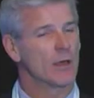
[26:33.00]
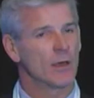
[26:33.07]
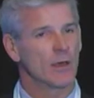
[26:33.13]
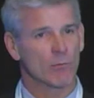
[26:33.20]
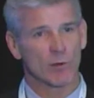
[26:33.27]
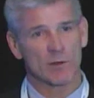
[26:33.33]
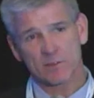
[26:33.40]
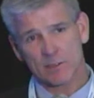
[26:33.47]

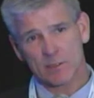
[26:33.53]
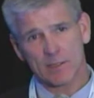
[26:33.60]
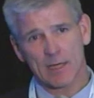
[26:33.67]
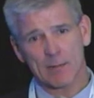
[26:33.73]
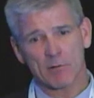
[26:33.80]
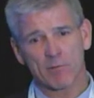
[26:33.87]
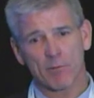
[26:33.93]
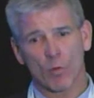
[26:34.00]
And we've seen
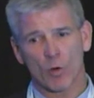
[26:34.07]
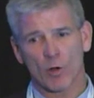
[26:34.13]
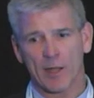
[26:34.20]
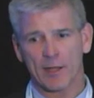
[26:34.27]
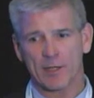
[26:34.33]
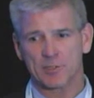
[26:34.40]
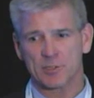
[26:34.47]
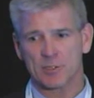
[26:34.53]
that before in
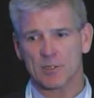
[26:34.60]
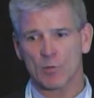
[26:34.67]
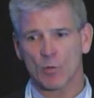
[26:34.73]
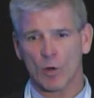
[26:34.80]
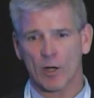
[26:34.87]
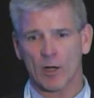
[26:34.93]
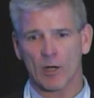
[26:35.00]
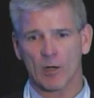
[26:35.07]
Asia,
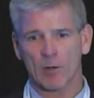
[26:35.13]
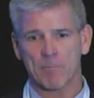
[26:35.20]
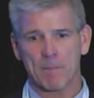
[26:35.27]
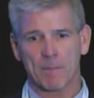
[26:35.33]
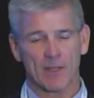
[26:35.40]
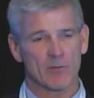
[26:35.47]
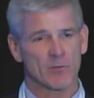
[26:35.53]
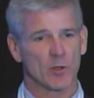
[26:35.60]
where
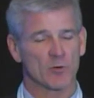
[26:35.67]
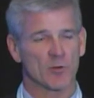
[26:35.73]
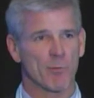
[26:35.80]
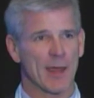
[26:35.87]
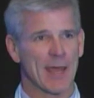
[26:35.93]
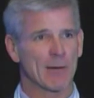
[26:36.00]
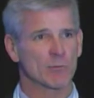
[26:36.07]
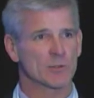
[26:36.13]
even though
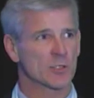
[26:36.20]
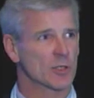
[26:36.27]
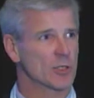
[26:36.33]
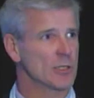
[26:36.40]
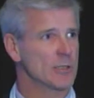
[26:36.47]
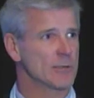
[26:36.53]
demand was good